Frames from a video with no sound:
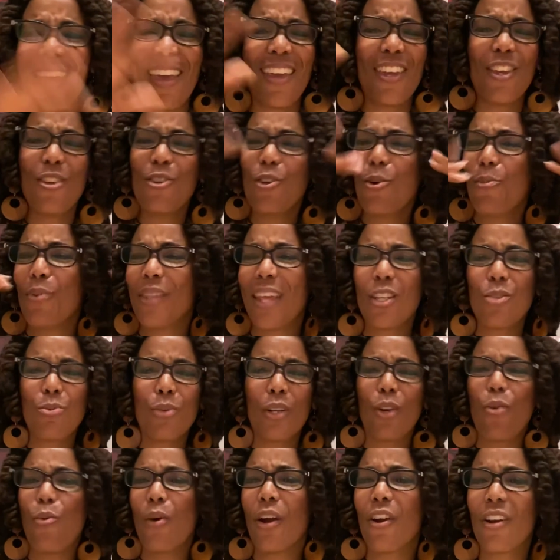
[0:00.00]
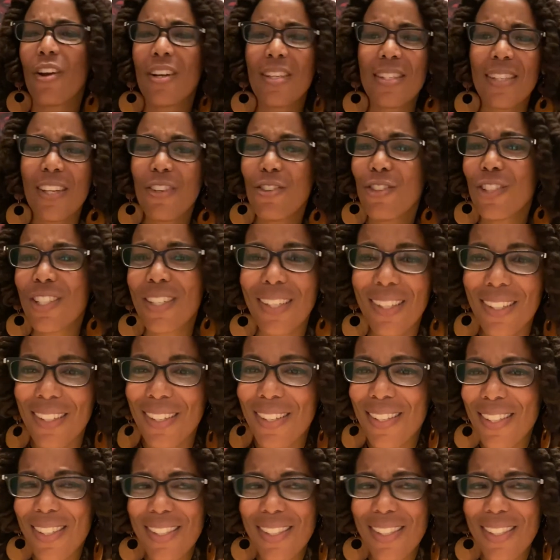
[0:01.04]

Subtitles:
but that's what Aquarius energy is.